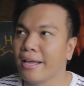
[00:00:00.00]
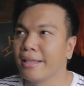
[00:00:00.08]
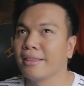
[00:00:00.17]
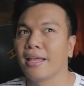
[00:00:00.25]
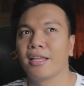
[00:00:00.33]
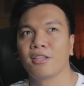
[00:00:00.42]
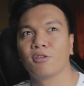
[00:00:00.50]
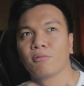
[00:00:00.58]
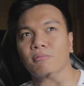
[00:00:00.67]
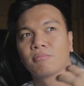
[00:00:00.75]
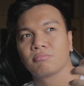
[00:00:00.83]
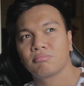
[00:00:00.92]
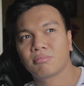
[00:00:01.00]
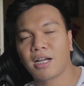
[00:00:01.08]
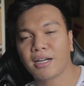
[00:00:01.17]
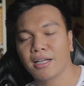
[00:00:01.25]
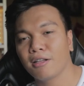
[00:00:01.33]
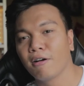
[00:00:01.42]
And then, yung
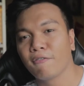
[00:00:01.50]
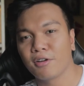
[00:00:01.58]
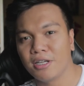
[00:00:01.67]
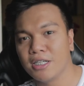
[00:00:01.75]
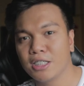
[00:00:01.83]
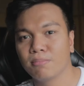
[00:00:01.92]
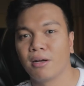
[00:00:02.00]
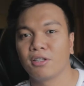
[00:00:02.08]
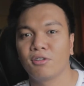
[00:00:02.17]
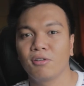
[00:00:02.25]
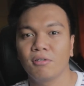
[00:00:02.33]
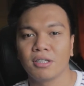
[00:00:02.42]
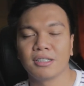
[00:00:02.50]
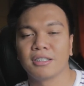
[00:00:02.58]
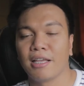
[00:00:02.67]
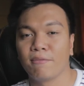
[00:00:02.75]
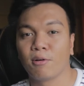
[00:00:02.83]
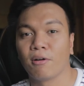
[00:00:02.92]
target ko for each month, yun yung
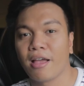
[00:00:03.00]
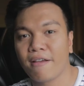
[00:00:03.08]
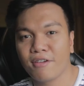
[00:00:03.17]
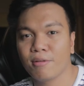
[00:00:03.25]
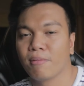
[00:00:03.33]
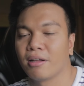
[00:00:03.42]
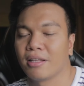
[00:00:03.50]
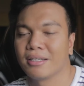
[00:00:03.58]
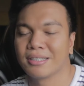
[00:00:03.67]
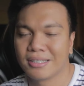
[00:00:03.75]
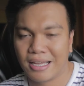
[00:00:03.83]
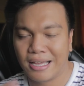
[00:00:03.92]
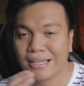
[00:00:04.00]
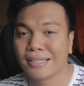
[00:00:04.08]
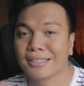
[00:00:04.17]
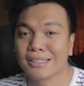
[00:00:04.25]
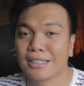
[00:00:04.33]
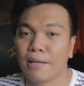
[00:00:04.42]
isi-save ko every month and
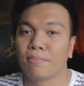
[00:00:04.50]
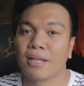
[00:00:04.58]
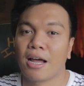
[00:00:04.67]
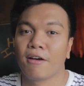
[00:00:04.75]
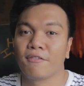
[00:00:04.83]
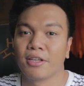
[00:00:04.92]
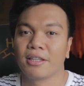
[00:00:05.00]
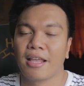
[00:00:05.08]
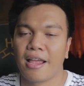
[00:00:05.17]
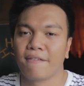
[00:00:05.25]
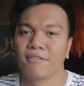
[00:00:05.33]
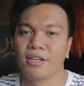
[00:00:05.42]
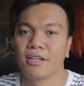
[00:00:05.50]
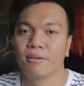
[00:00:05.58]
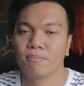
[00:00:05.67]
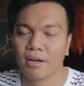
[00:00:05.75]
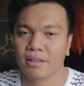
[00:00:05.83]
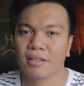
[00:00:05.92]
I just keep track of it every
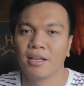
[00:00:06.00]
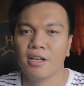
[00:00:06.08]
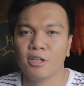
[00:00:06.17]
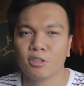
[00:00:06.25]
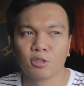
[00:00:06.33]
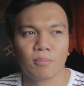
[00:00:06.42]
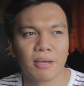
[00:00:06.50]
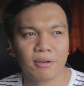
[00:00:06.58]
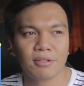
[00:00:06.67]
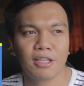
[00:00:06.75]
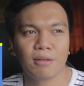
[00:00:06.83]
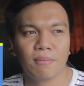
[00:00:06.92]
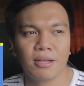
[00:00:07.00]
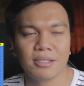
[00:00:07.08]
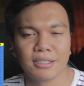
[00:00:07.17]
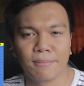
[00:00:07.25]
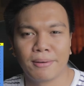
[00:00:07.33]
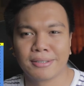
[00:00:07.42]
month. So, meron din naman
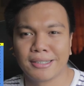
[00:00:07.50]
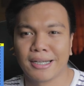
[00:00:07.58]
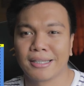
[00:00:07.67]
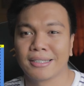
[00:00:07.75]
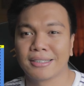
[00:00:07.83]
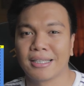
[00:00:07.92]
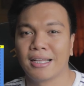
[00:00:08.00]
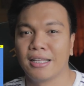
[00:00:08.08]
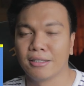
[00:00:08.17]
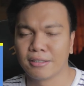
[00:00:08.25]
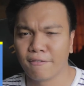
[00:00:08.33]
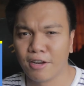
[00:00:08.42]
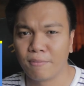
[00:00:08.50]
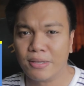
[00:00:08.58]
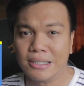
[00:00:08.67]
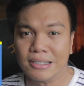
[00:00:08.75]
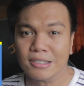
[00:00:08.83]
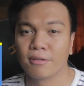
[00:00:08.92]
isa pang sikat na style sa
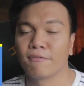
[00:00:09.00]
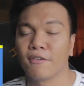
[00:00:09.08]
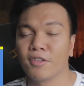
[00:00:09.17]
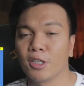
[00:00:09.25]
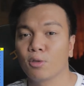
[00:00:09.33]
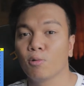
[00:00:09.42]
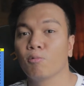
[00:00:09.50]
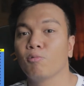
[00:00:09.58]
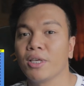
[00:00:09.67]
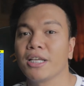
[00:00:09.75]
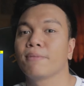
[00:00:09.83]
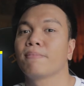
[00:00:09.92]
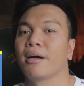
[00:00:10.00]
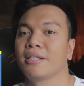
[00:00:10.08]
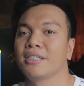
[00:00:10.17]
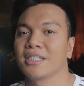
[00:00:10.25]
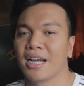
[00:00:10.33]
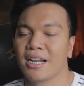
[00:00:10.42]
Philippines is yung 52-week
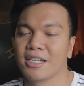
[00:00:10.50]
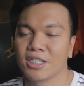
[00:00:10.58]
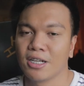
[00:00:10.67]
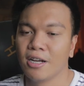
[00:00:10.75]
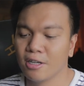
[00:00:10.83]
money challenge.